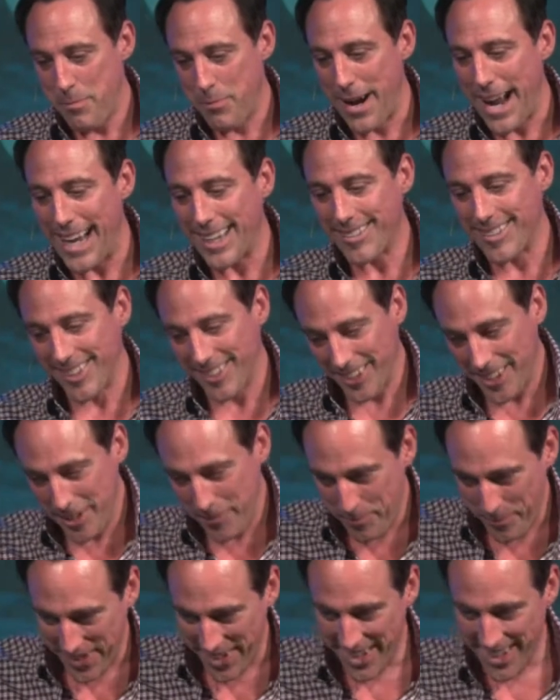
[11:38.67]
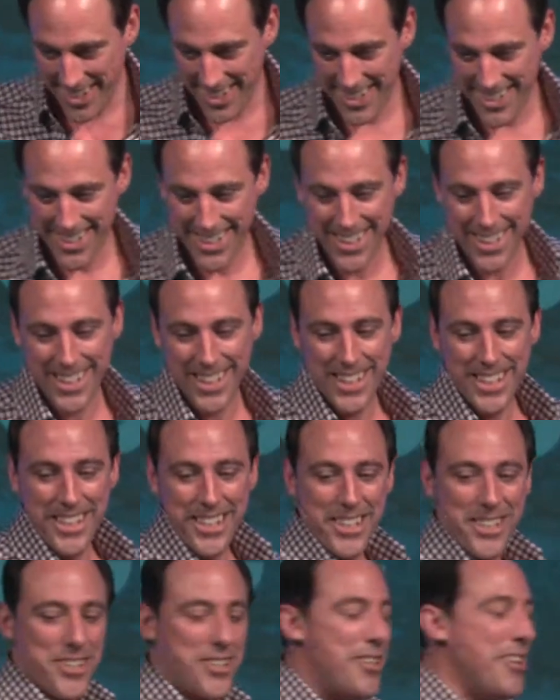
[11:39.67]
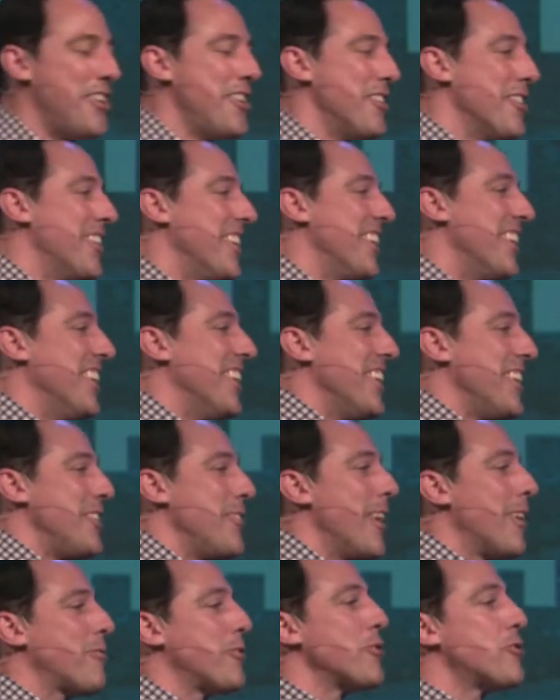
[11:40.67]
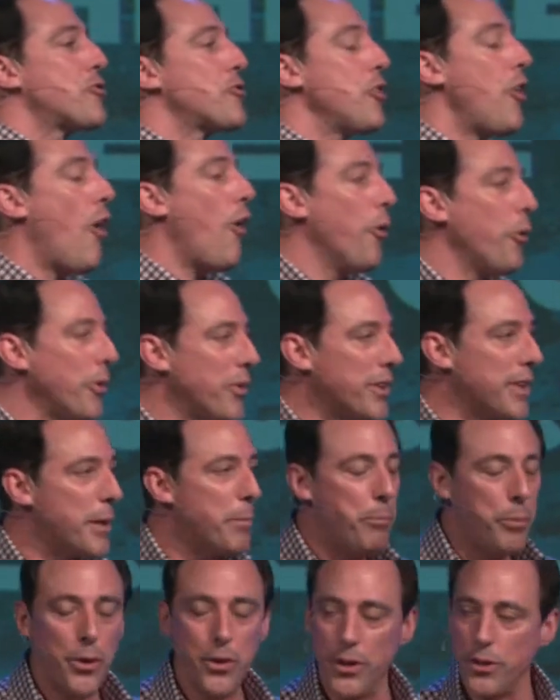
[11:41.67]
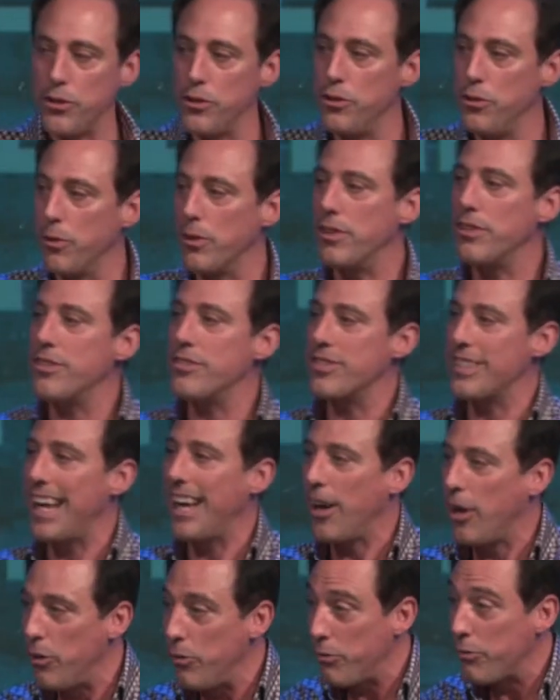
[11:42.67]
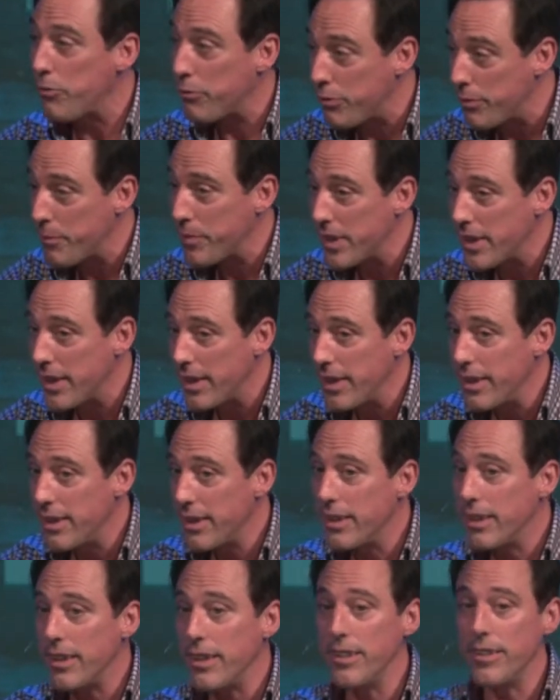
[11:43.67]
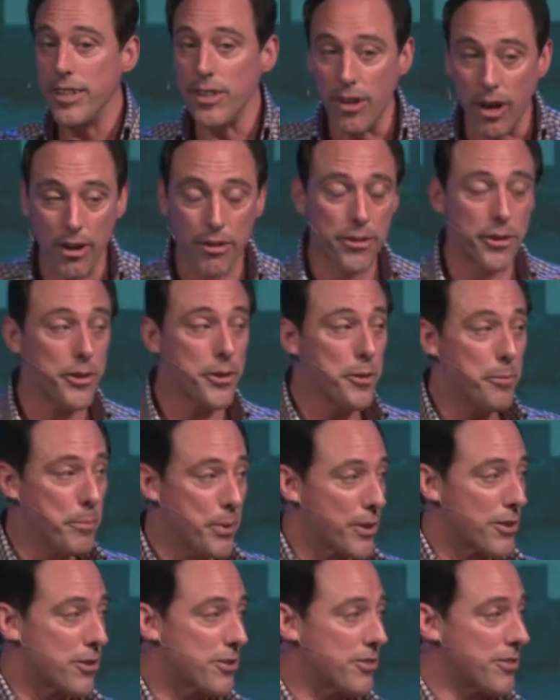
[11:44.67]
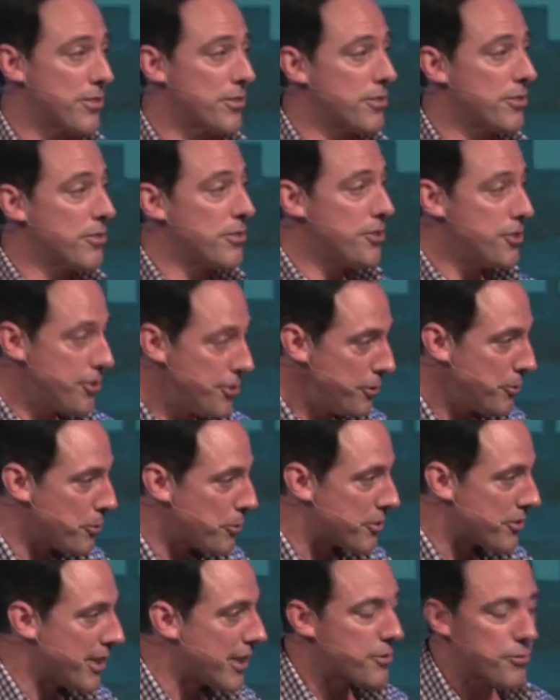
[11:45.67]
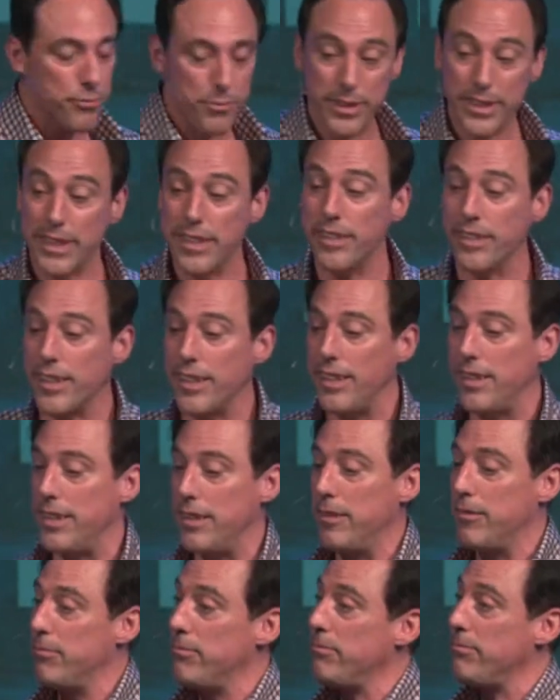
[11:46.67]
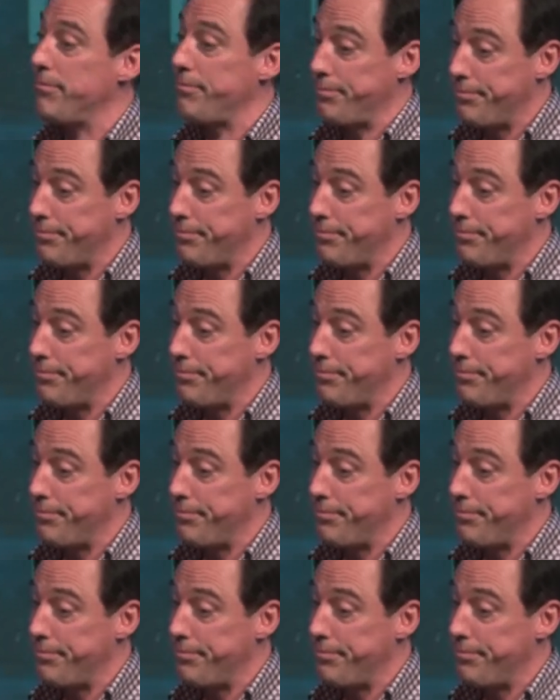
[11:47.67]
Practically, you have to totally put yourself in the other person's shoes. That's really the key.